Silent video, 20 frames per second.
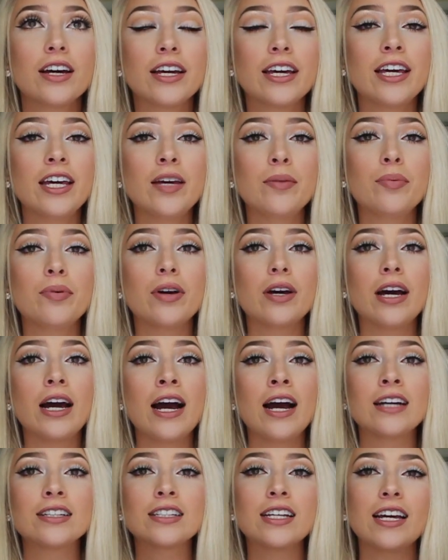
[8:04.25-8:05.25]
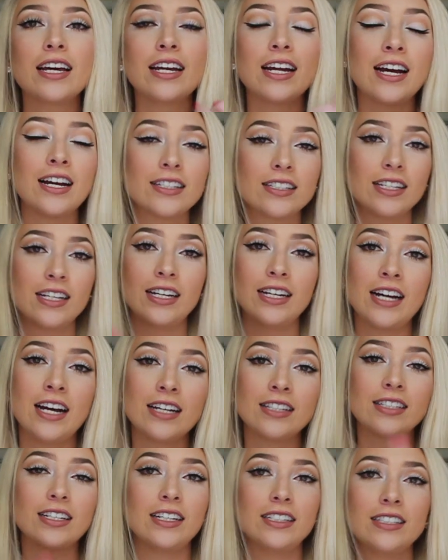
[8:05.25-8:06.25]
keep asking and asking and
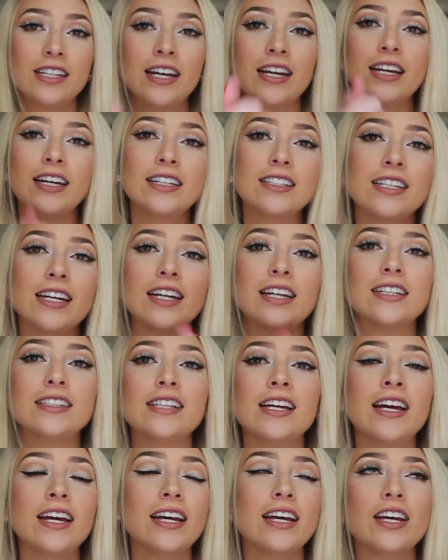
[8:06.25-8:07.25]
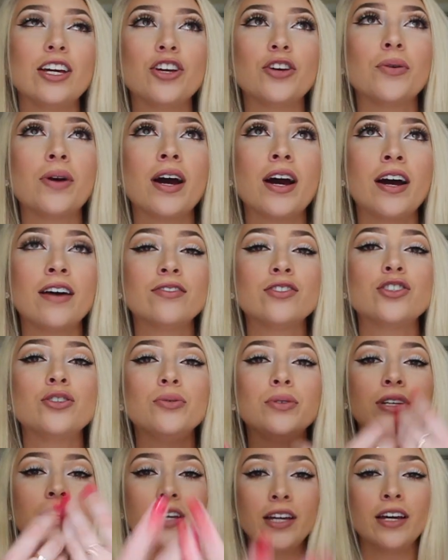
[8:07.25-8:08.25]
asking, taking and taking and taking. You have
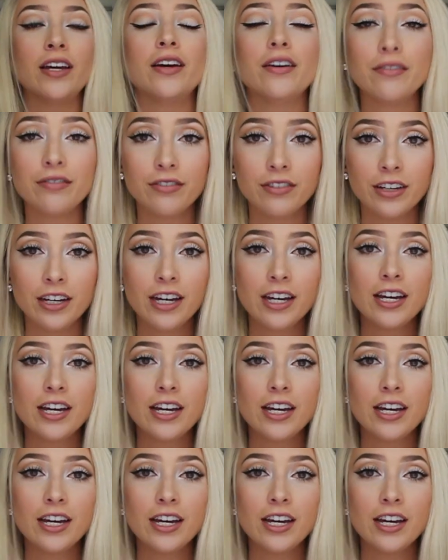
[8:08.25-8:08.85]
to give.